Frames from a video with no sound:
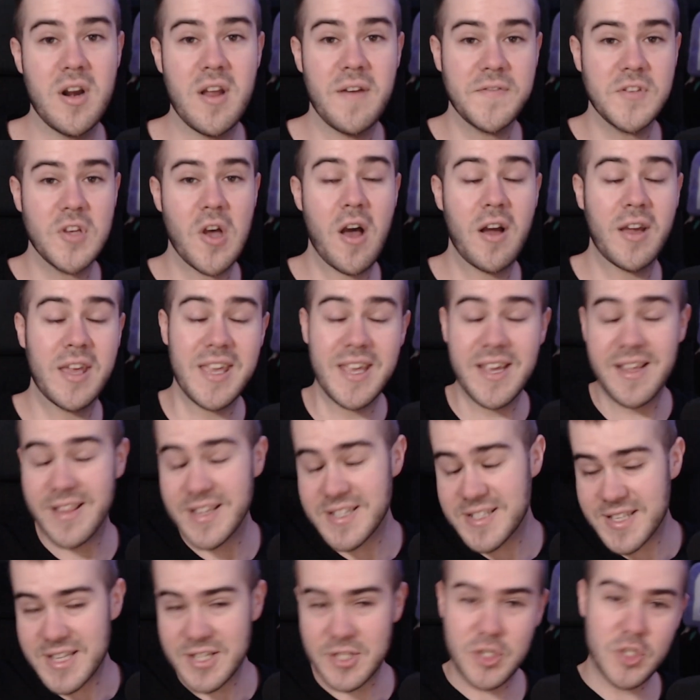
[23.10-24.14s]
enough talking.
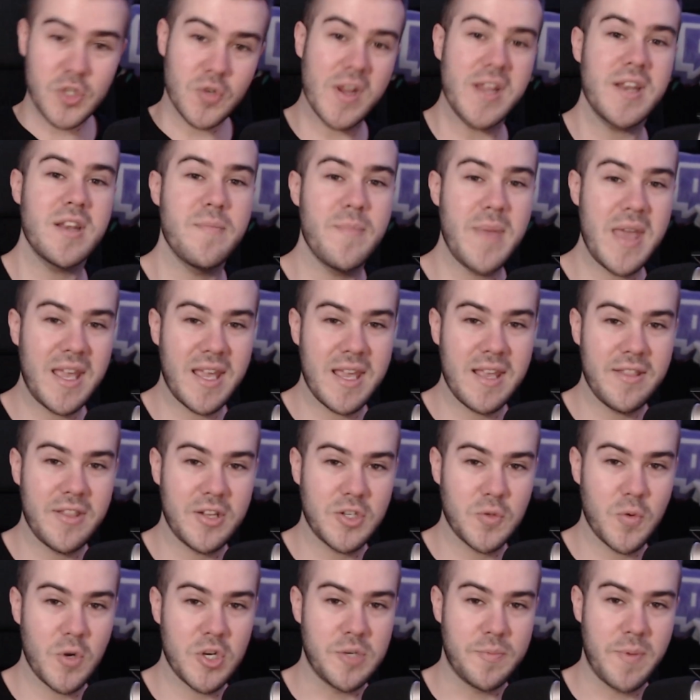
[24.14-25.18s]
Let's get straight into making the
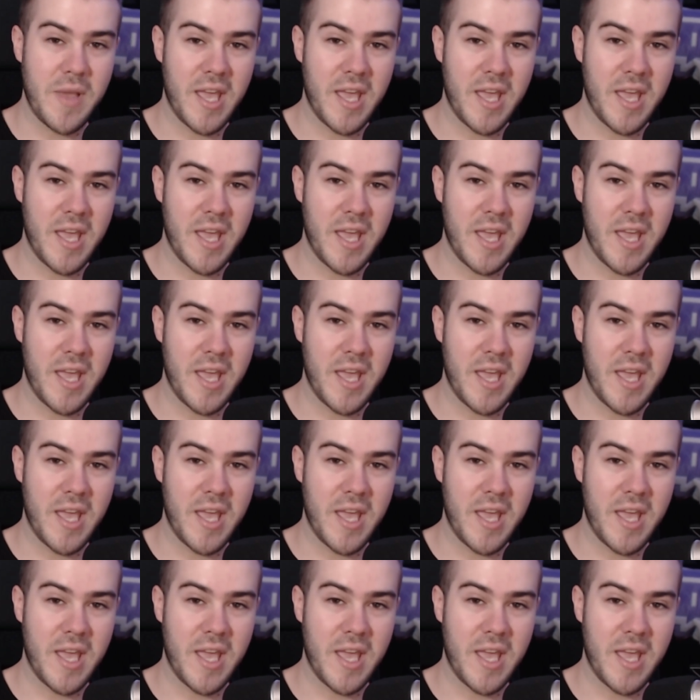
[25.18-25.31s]
Twitch